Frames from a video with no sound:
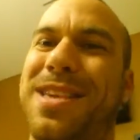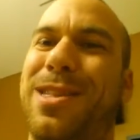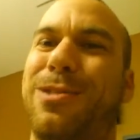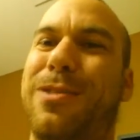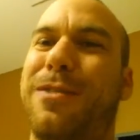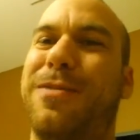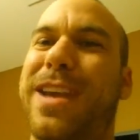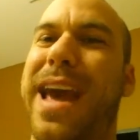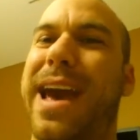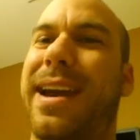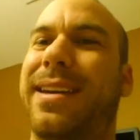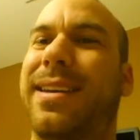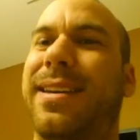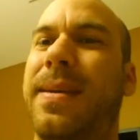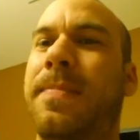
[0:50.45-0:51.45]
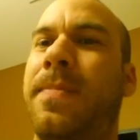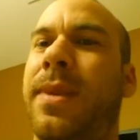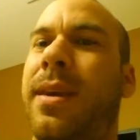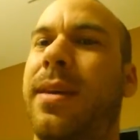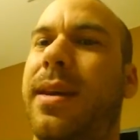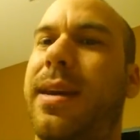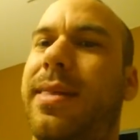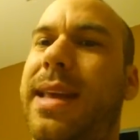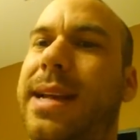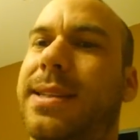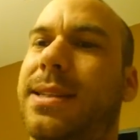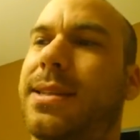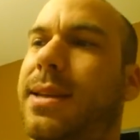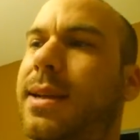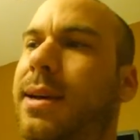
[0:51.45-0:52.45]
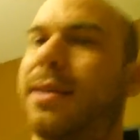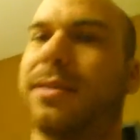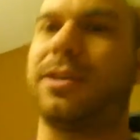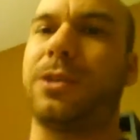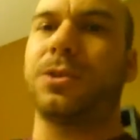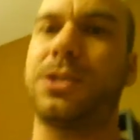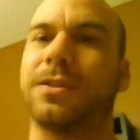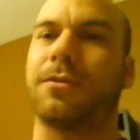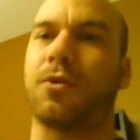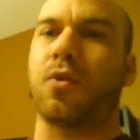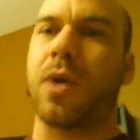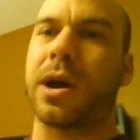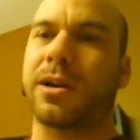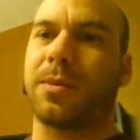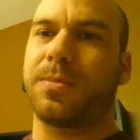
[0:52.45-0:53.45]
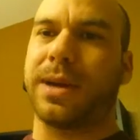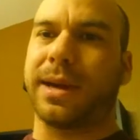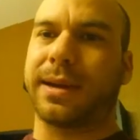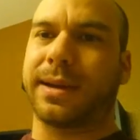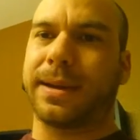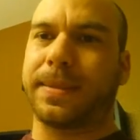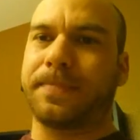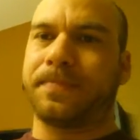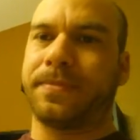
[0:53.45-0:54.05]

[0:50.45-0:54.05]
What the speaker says: thrift hack, and that's the use of a water pick.